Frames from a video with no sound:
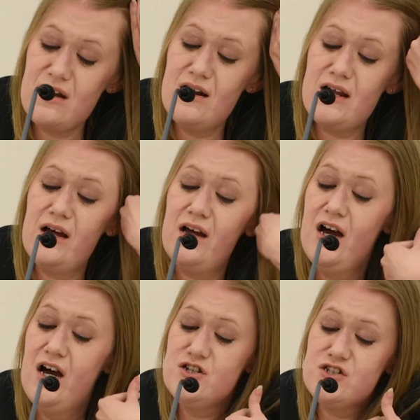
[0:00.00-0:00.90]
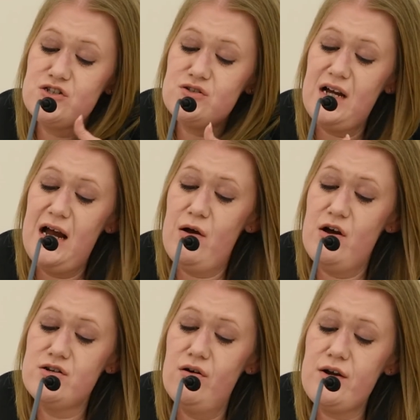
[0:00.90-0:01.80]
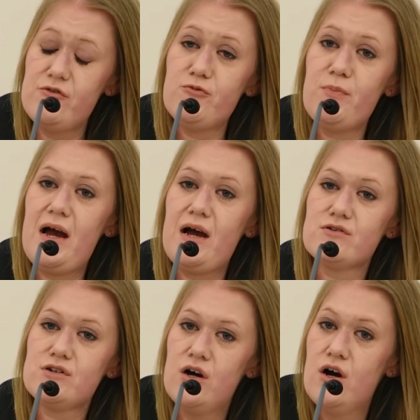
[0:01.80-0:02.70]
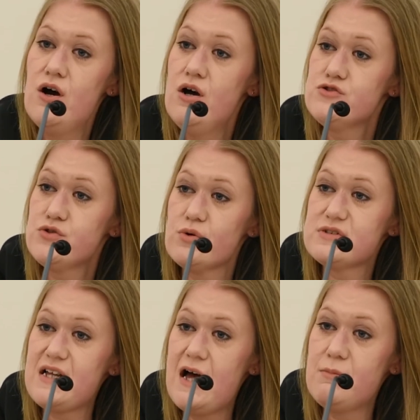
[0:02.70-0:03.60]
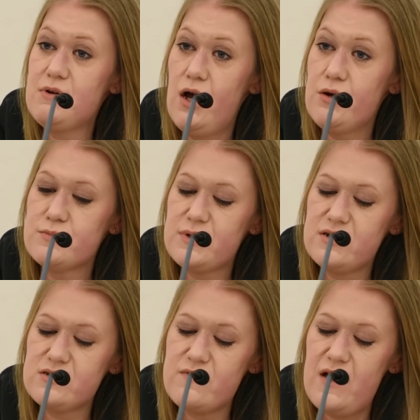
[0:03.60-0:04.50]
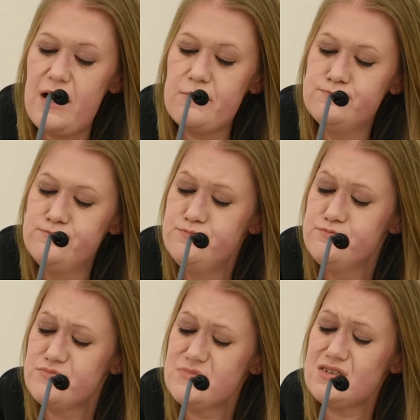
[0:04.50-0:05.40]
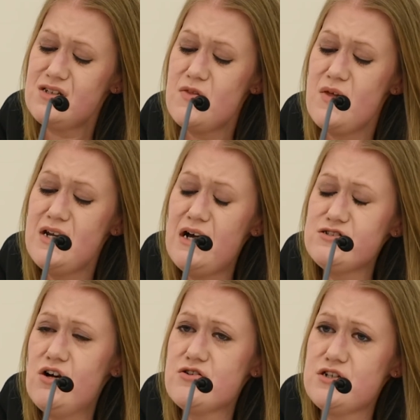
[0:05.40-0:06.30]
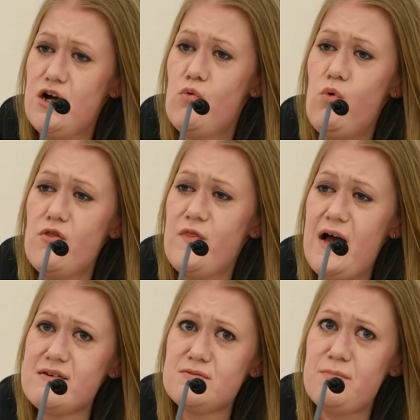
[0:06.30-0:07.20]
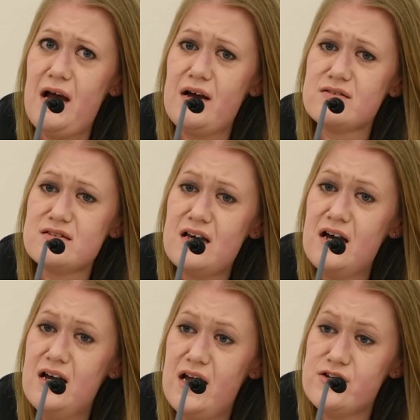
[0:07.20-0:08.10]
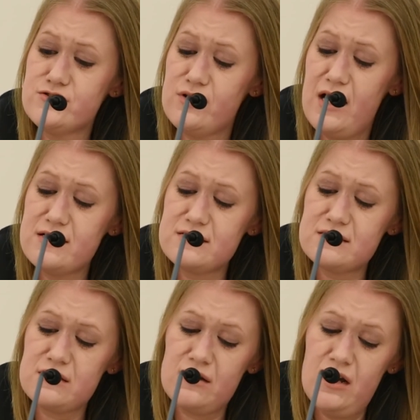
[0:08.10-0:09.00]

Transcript: earlier, she took out a £900 doorstep loan because of that. And they're now charging her £1,000 interest.